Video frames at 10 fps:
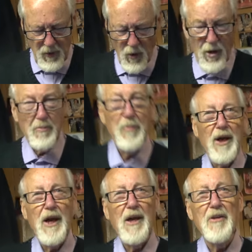
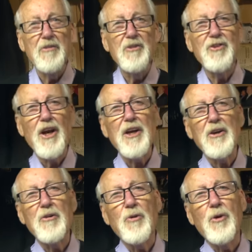armbands,
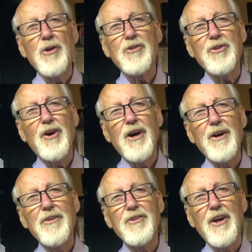second cross,
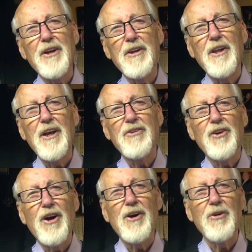second class
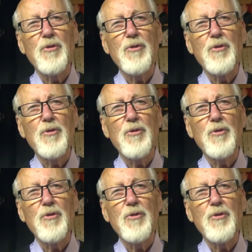iron